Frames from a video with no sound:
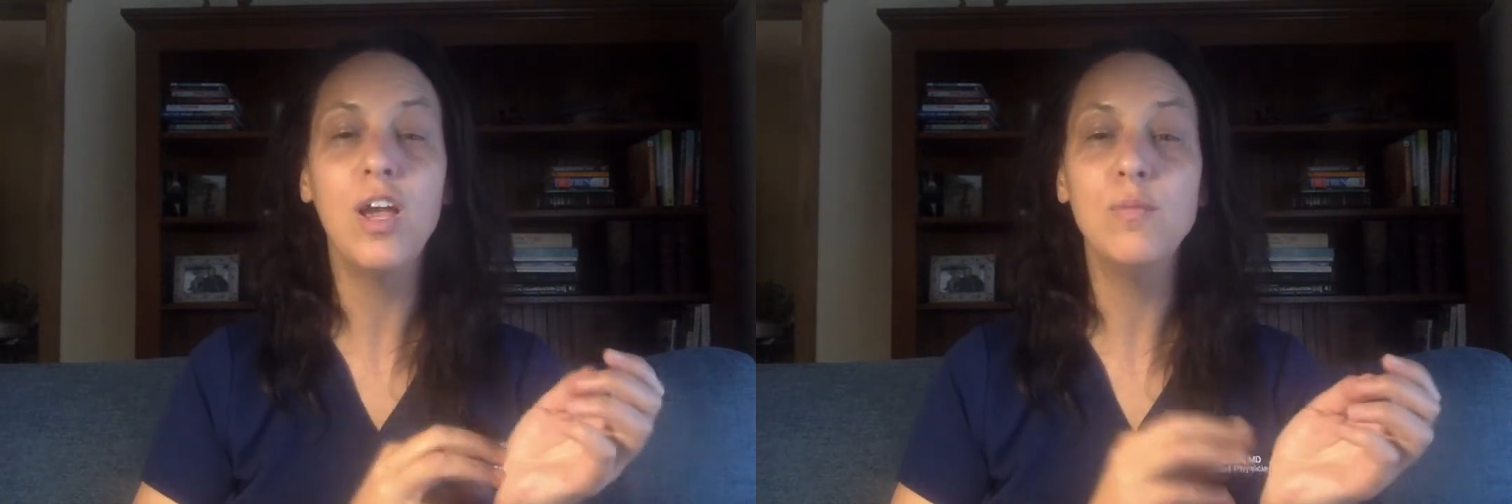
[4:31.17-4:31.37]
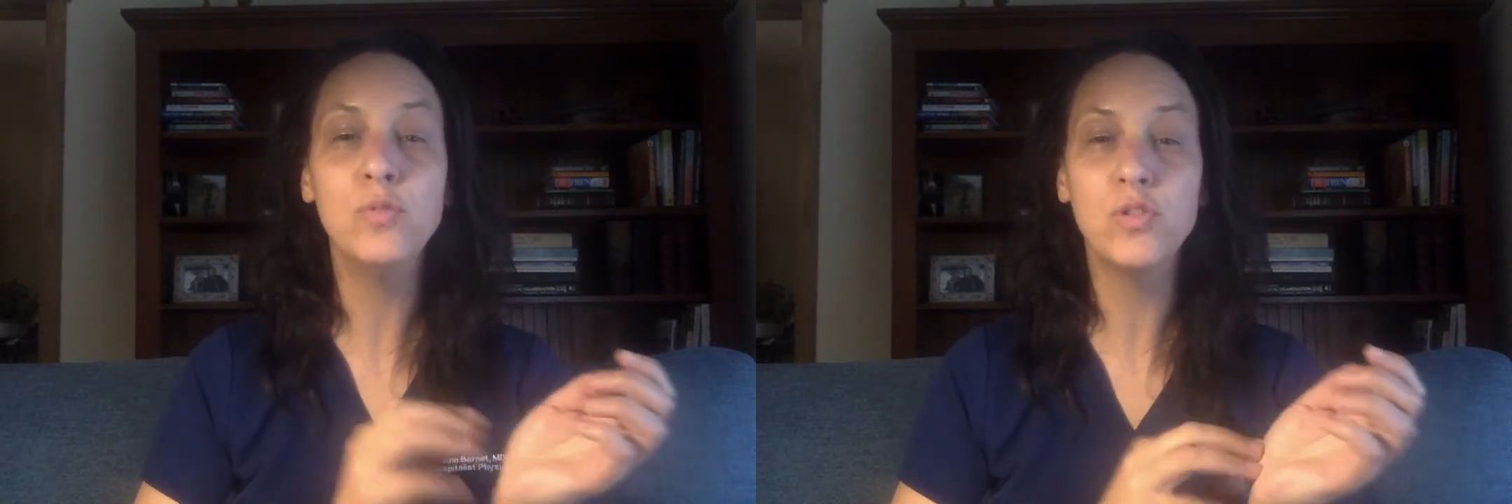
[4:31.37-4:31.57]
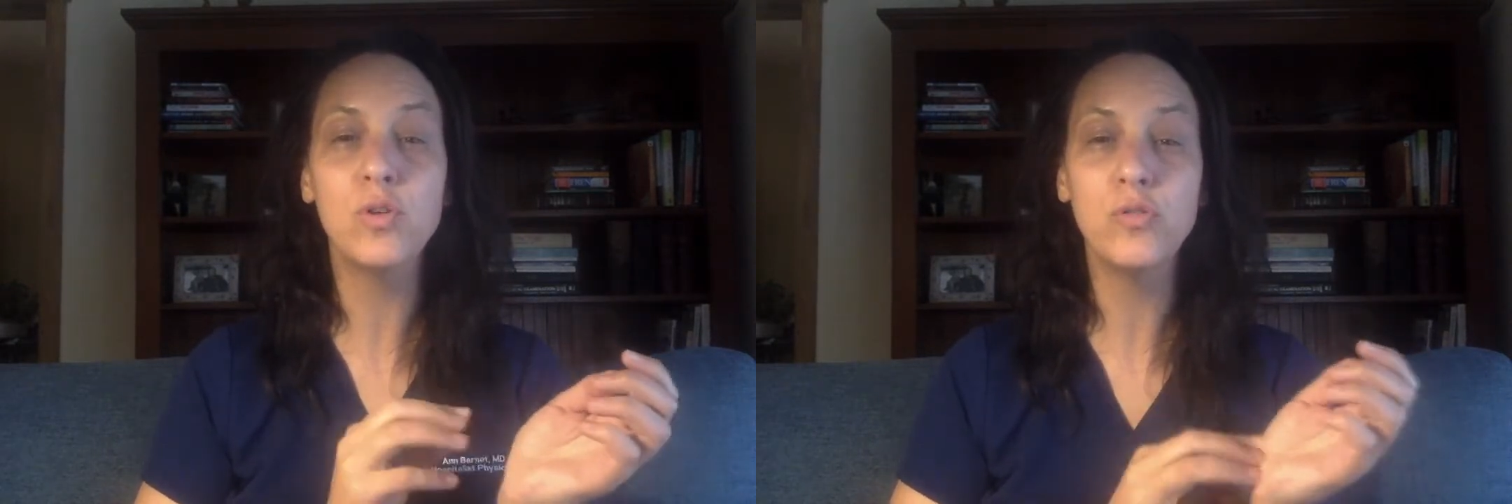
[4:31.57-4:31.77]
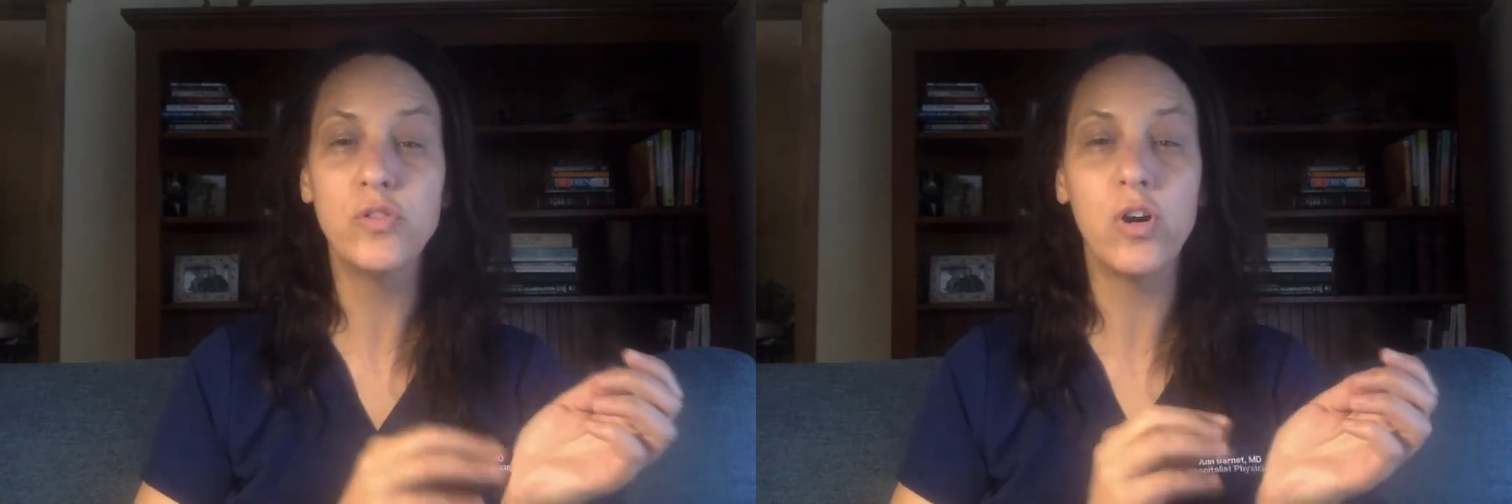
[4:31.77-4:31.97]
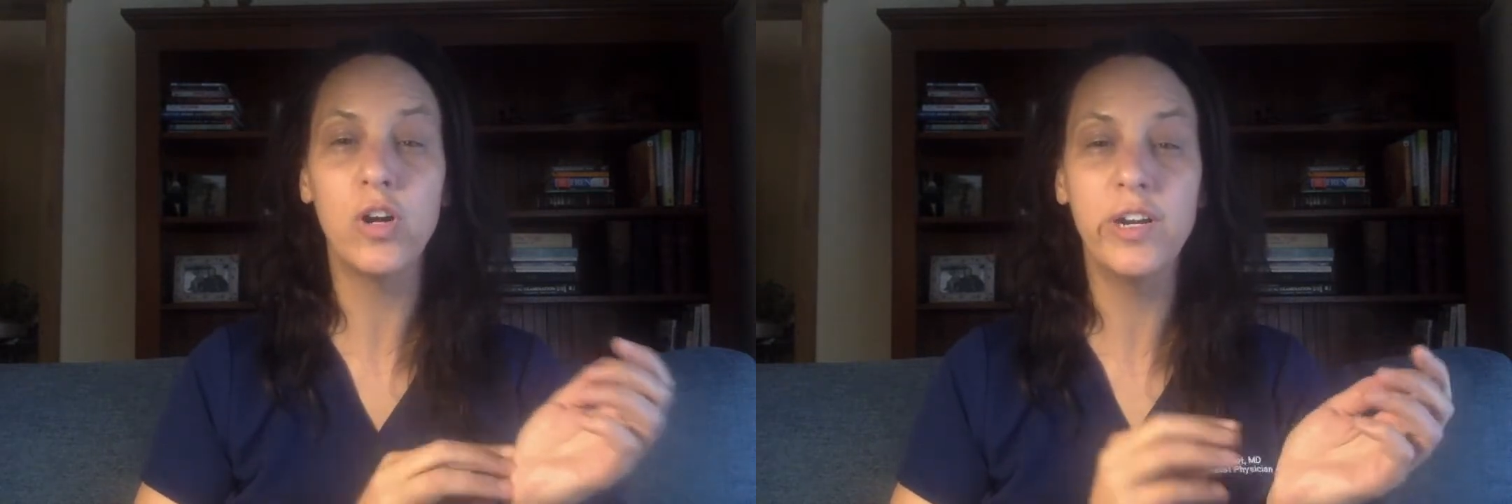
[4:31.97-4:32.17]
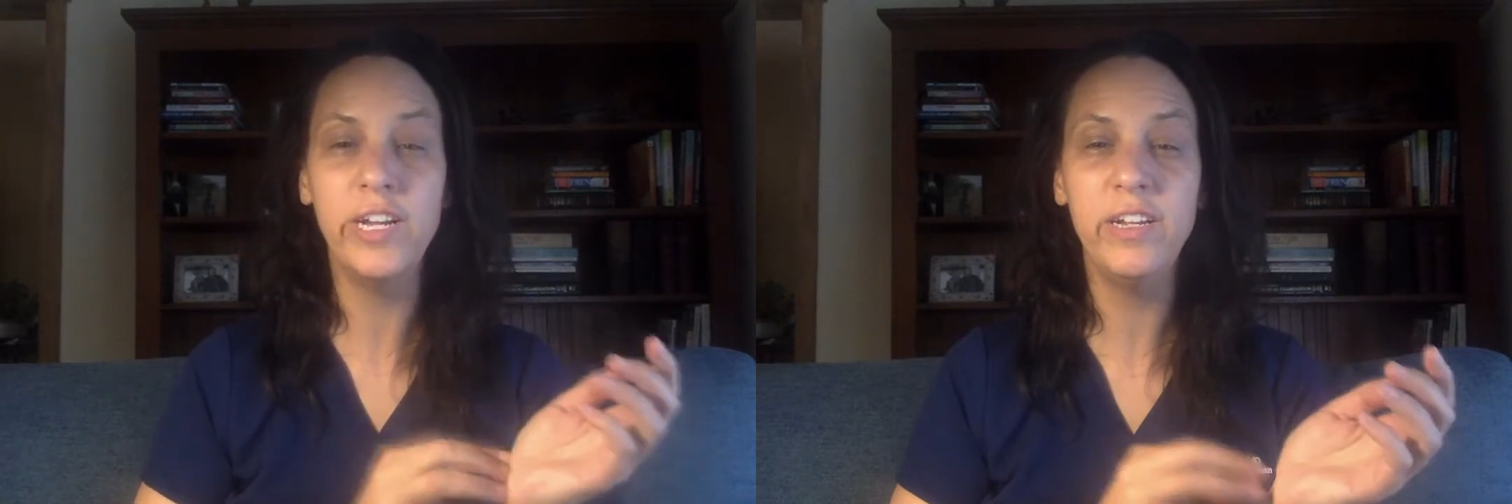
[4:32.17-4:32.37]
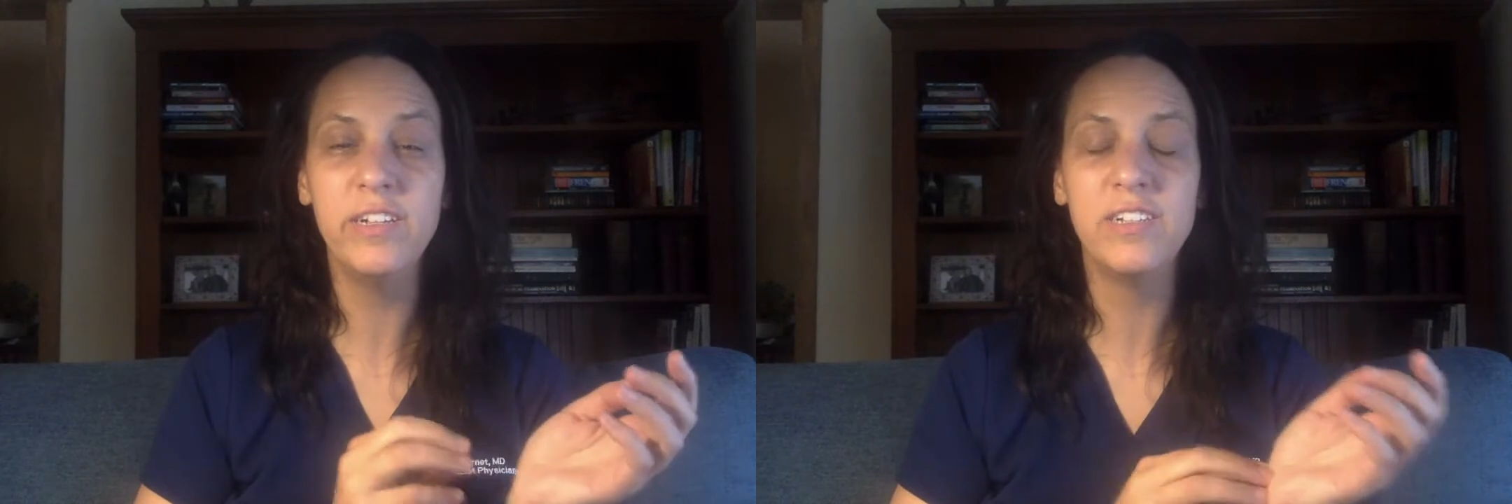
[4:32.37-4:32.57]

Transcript: I'm so sorry.